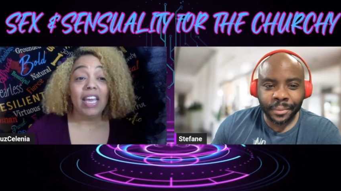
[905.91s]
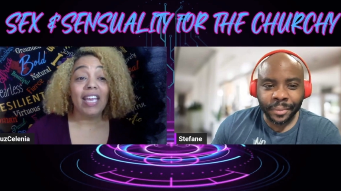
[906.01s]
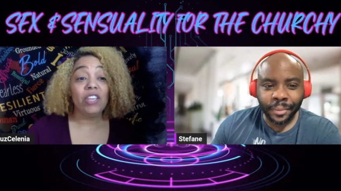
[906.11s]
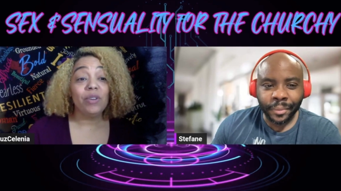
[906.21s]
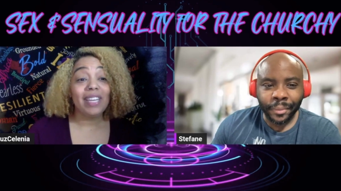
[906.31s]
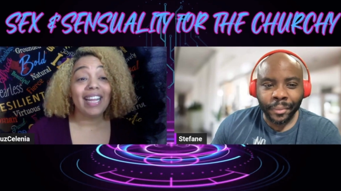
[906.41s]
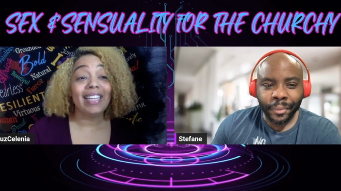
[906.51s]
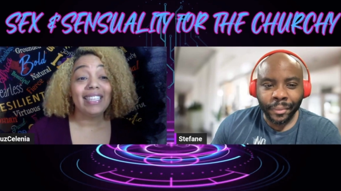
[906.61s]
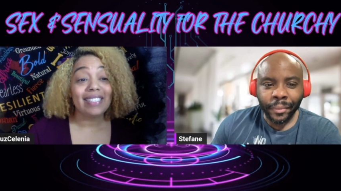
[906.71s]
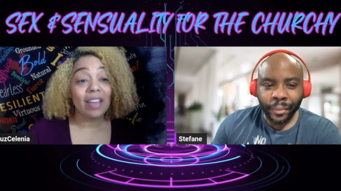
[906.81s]
Speaker 1: And you didn't
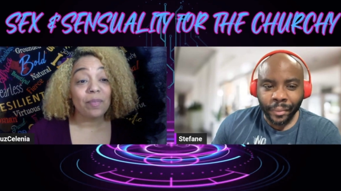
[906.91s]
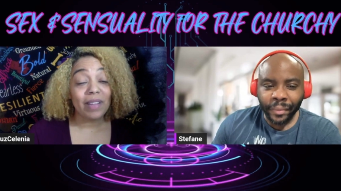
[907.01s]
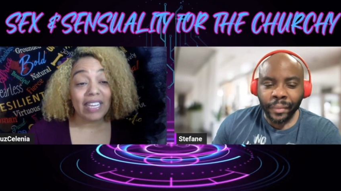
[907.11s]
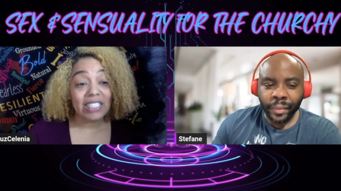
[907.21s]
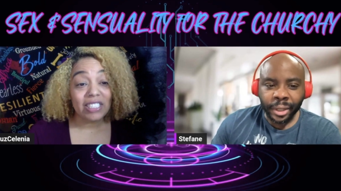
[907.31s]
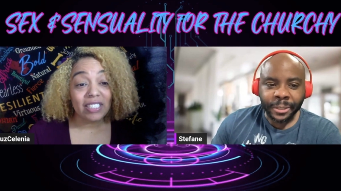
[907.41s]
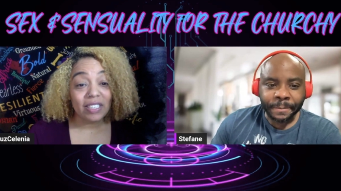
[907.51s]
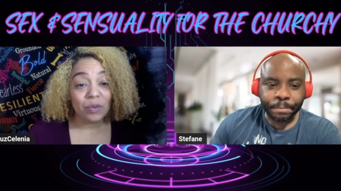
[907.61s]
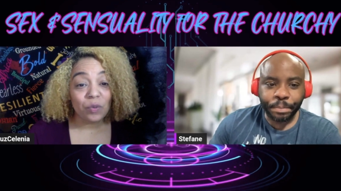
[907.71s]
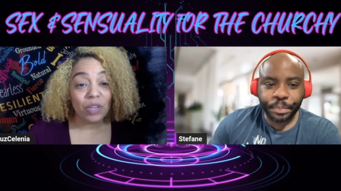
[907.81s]
at least get pleasure
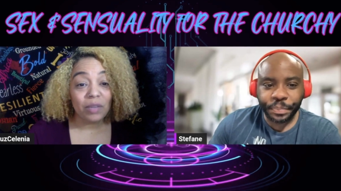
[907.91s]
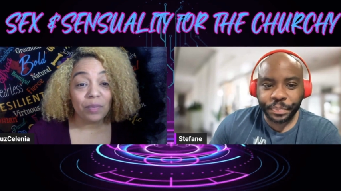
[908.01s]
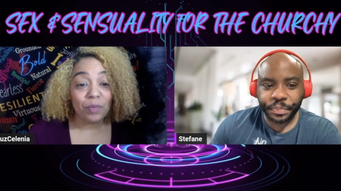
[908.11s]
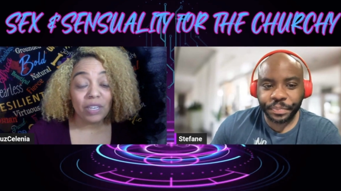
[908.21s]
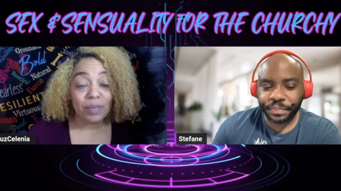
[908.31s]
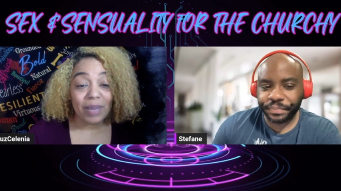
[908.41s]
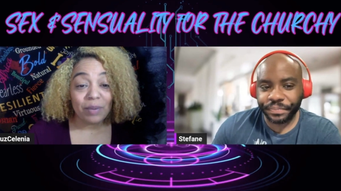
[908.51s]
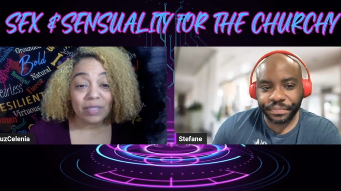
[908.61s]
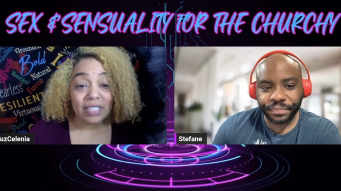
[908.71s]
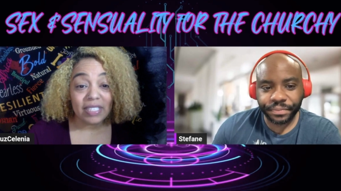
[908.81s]
when the when the baby
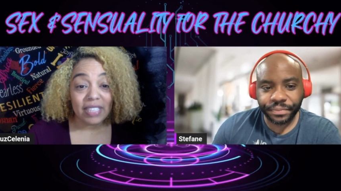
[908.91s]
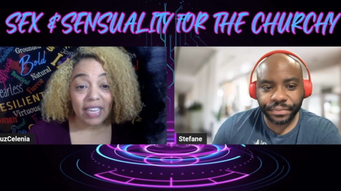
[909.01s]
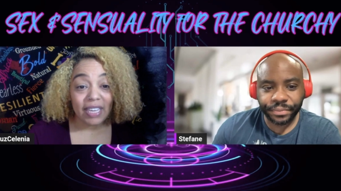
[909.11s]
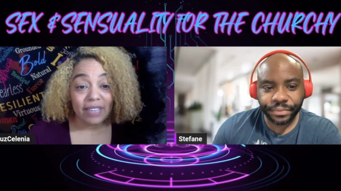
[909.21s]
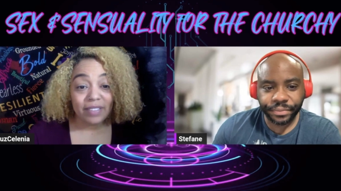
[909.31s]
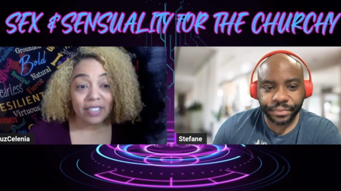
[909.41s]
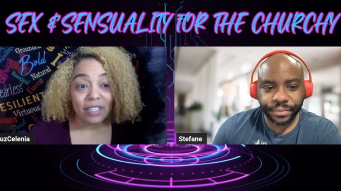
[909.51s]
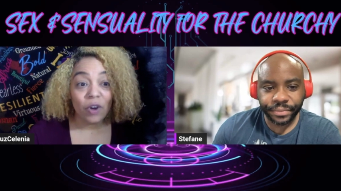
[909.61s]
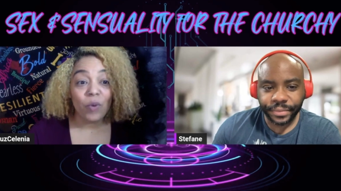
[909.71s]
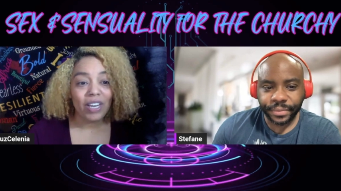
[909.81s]
was conceived.
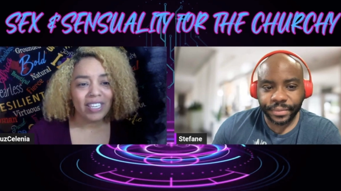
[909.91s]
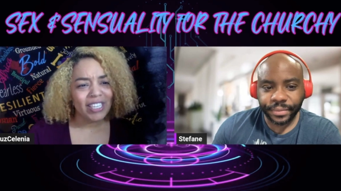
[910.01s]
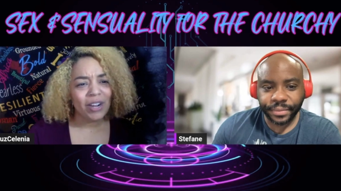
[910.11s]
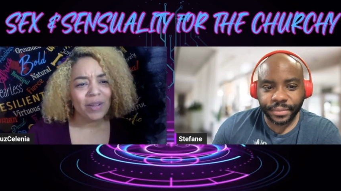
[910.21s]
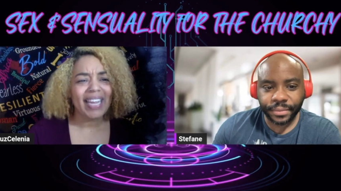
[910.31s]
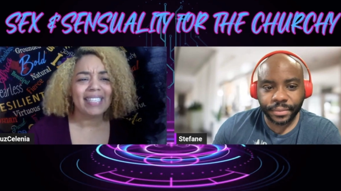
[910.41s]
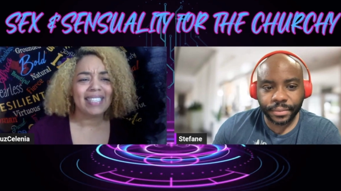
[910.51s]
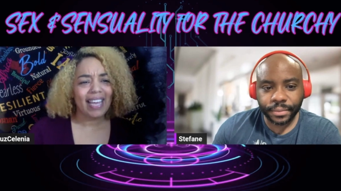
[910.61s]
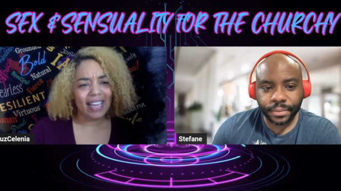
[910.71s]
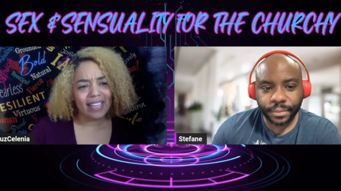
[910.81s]
No wonder you don't
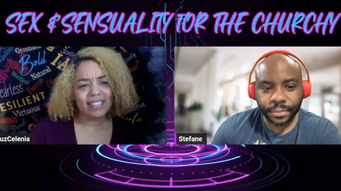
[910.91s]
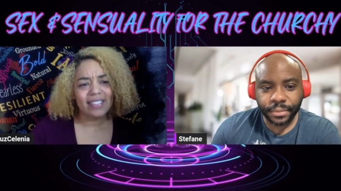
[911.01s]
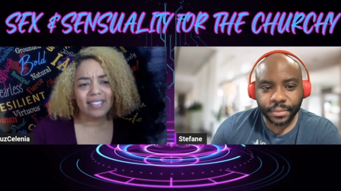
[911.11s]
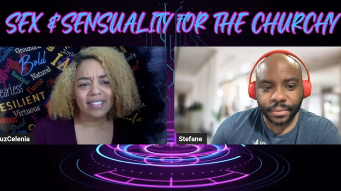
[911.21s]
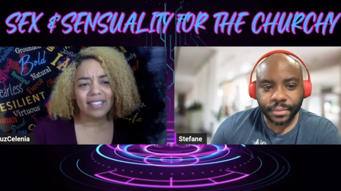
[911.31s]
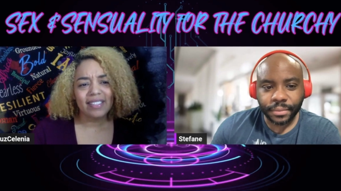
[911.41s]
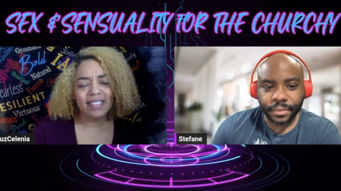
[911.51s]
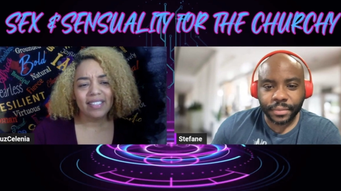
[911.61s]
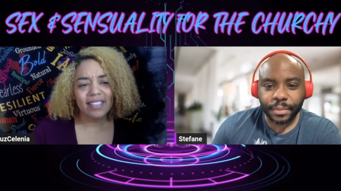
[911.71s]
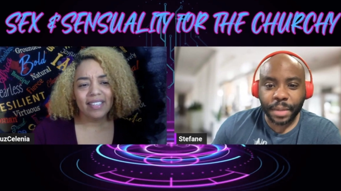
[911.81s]
like sex
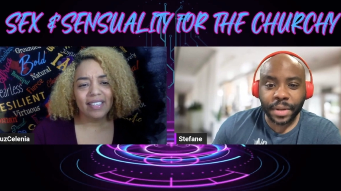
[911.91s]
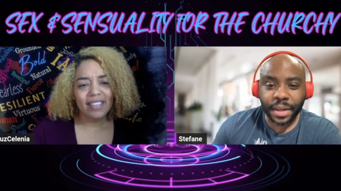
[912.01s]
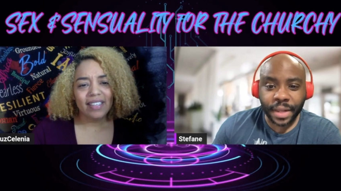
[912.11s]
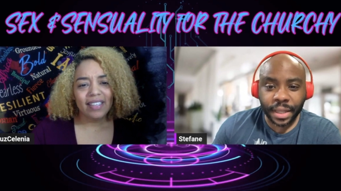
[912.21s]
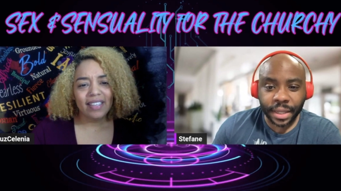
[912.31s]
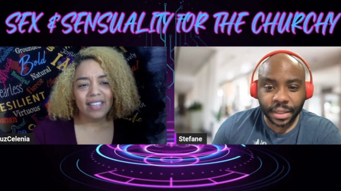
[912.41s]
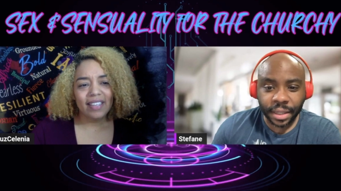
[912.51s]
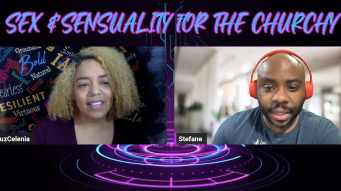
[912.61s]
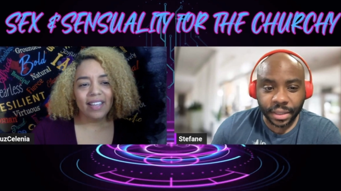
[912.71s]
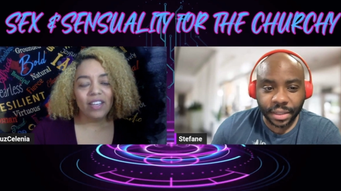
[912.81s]
Speaker 2: maybe even not like,
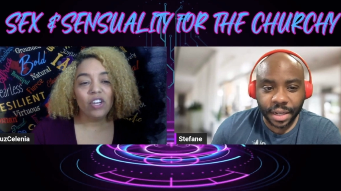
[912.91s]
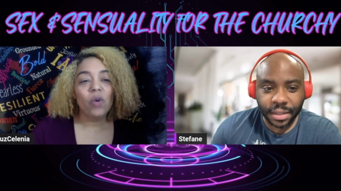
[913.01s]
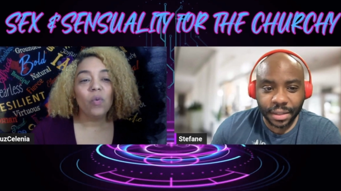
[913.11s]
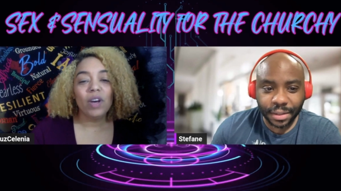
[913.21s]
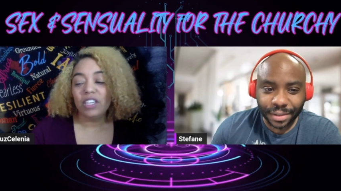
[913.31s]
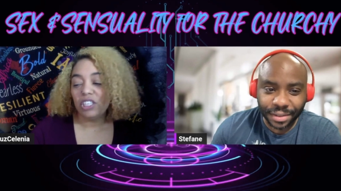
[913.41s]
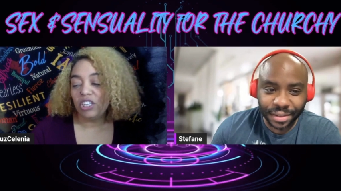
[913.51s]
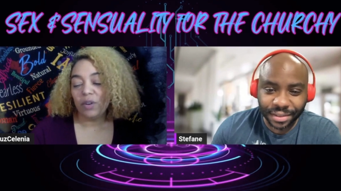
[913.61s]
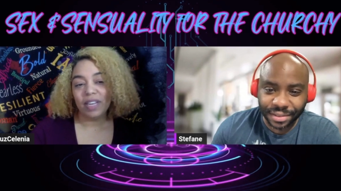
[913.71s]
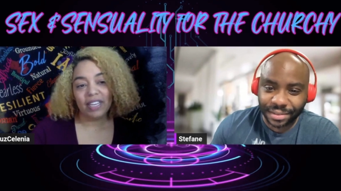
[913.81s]
like the child. No either. wonder you
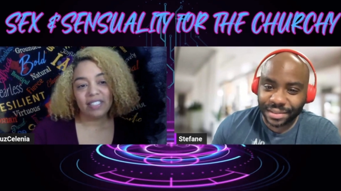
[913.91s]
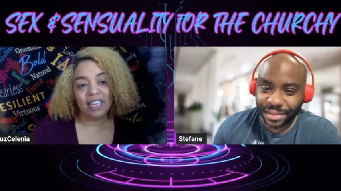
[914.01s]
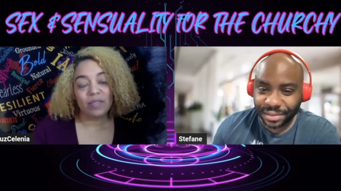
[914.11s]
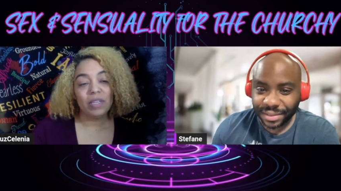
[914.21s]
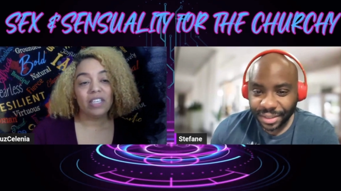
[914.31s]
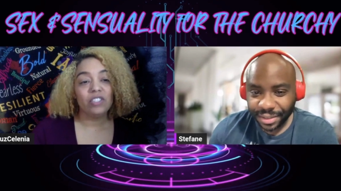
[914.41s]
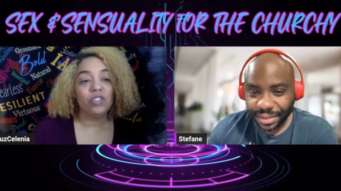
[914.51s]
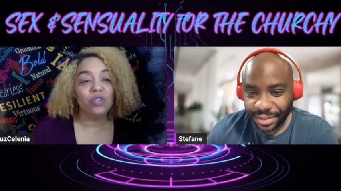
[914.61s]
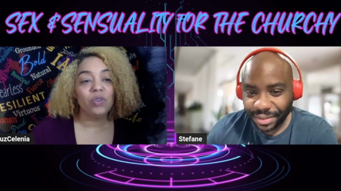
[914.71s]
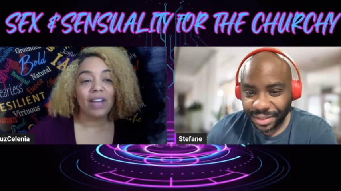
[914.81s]
don't like sex
Speaker 1: because
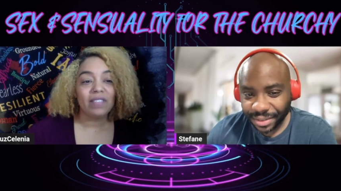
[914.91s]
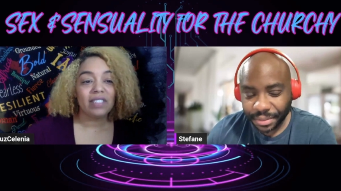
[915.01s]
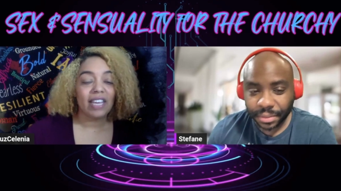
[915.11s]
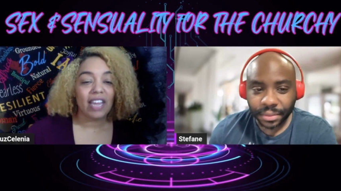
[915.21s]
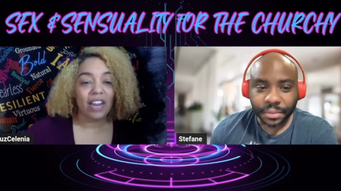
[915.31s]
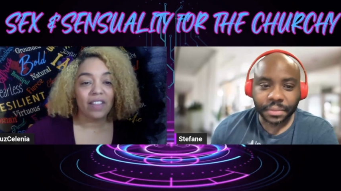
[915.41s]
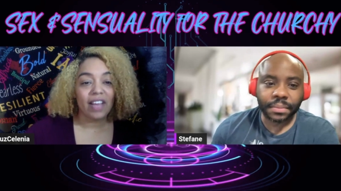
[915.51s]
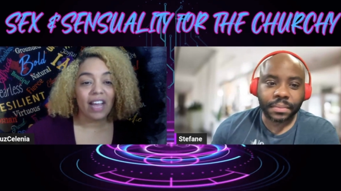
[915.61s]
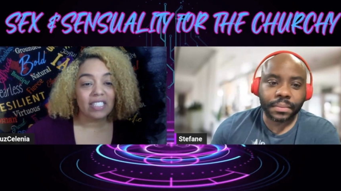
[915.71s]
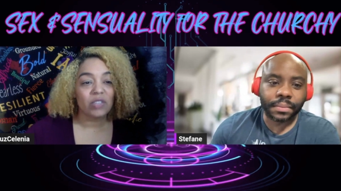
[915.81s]
you have to take care of the
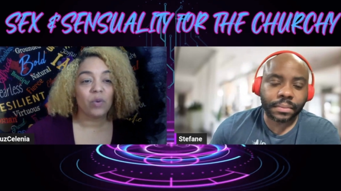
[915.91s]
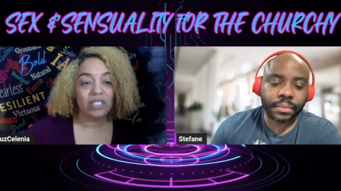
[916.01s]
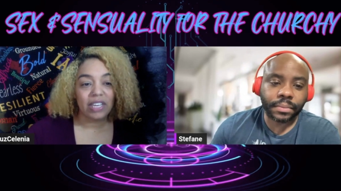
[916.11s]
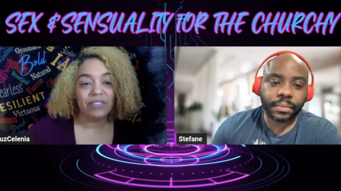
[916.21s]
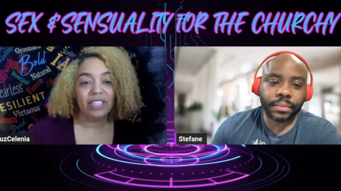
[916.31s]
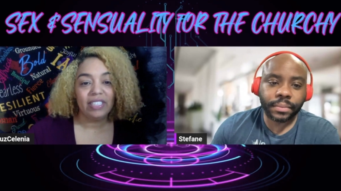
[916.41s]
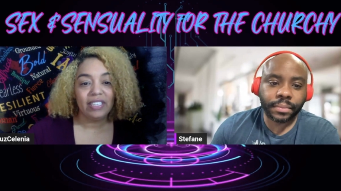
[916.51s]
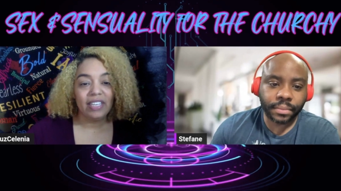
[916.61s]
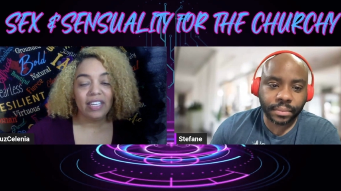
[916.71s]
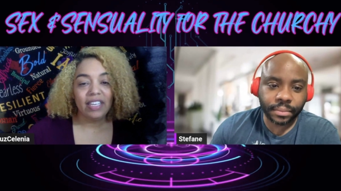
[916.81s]
consequence of
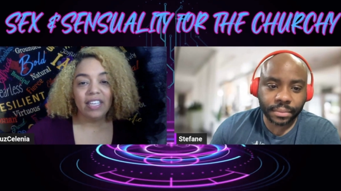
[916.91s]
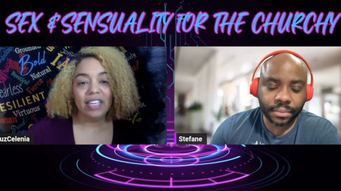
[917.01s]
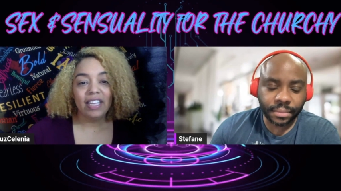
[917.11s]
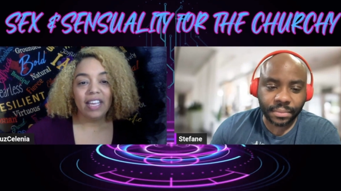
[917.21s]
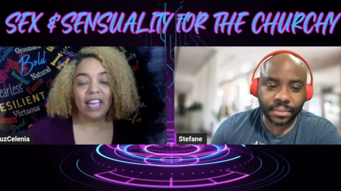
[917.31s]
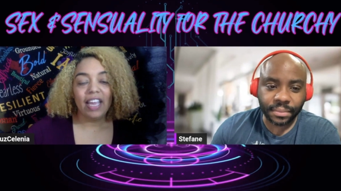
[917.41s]
it, and